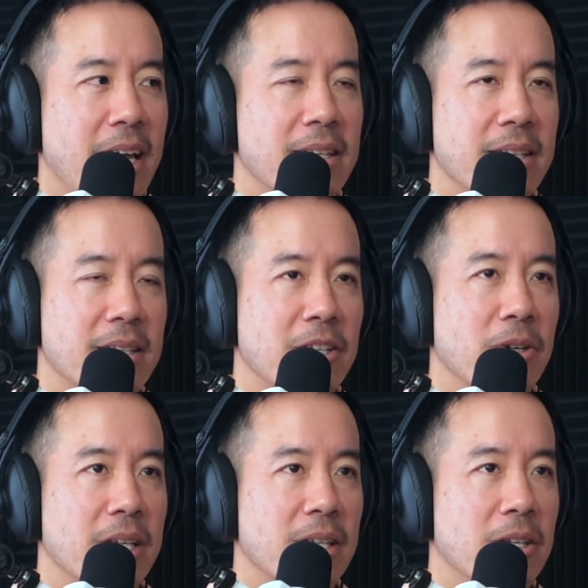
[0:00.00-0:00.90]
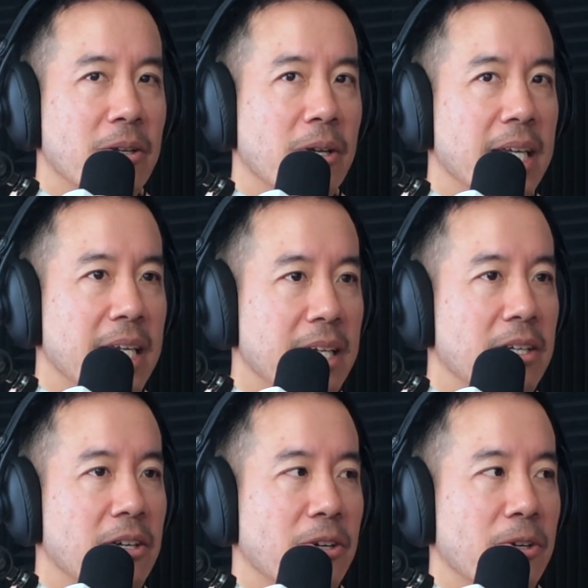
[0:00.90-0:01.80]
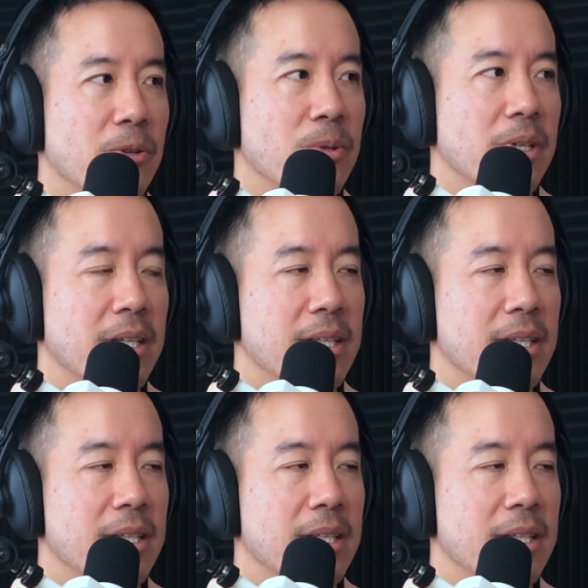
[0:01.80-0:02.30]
And your ego